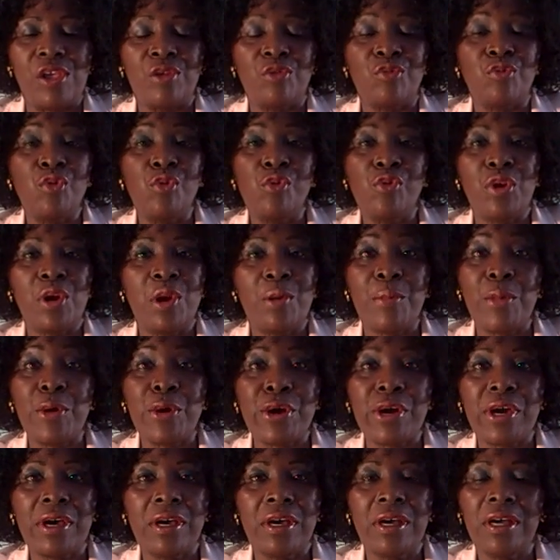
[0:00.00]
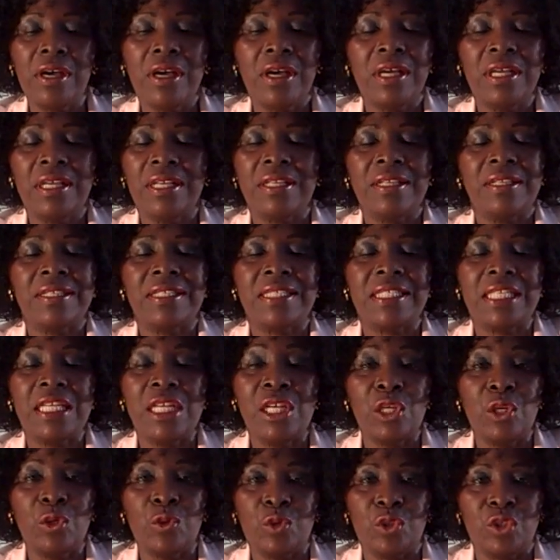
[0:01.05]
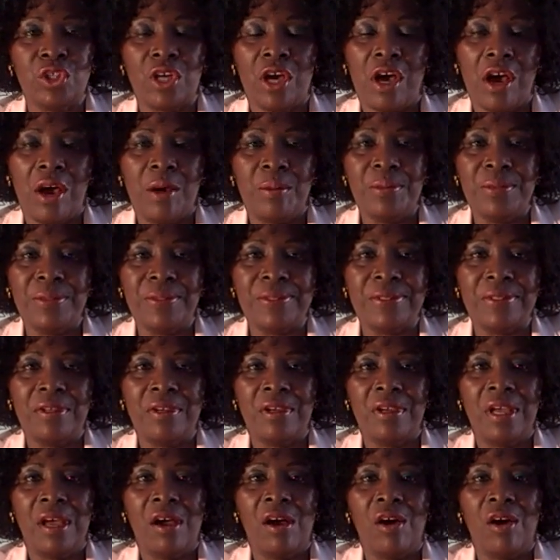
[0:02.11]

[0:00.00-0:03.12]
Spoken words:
In rural America, still no jobs.